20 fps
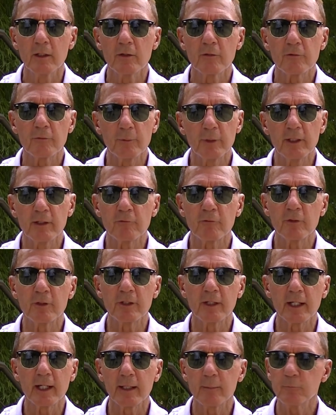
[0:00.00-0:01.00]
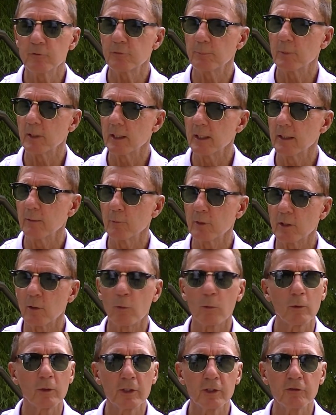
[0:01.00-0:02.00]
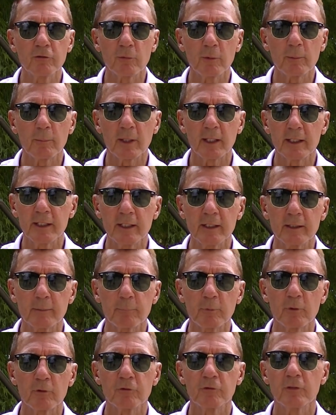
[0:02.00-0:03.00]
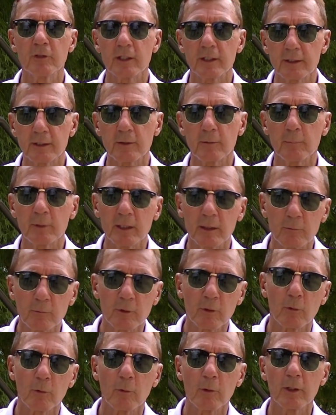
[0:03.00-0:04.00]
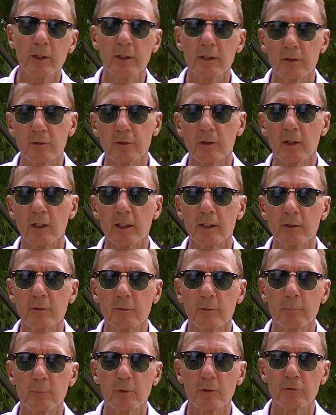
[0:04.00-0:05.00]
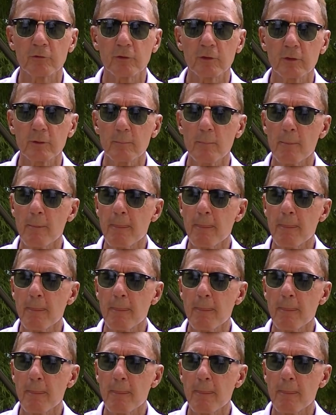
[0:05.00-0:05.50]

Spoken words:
3 different times by recordings reminding the person that they're being recorded and they're talking to a prisoner.